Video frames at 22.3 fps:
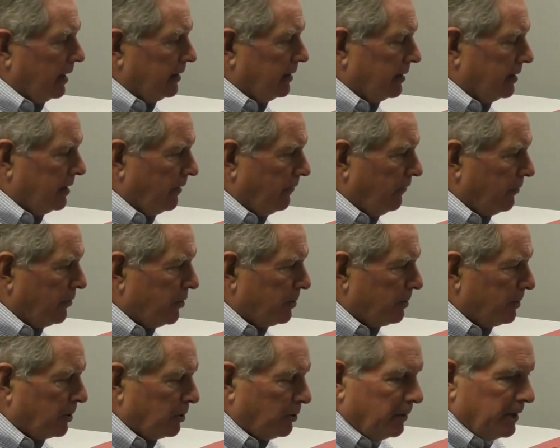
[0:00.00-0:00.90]
the difference
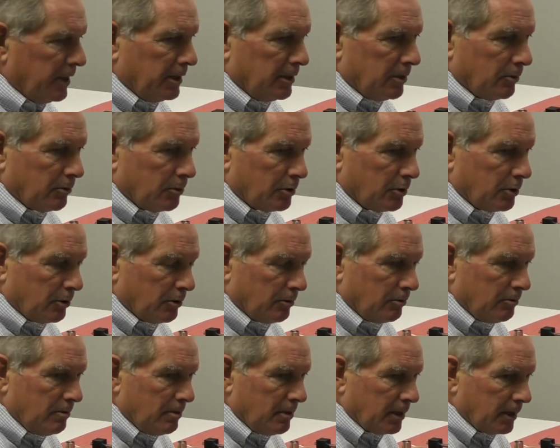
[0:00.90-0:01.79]
between those
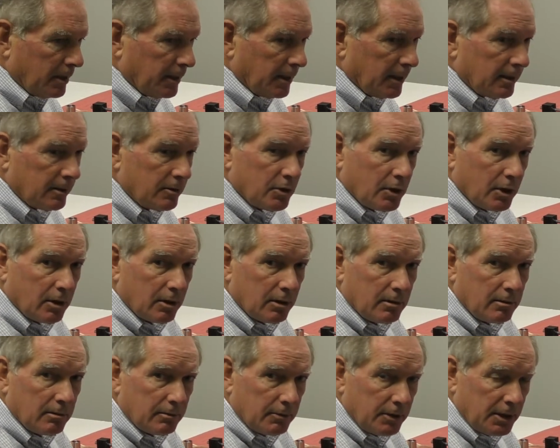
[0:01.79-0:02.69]
two, again, is our
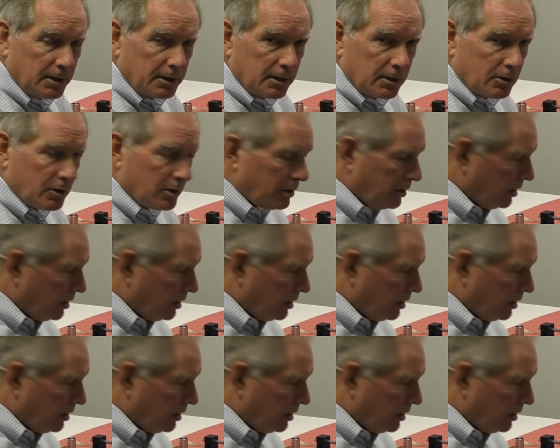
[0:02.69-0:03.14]
thickness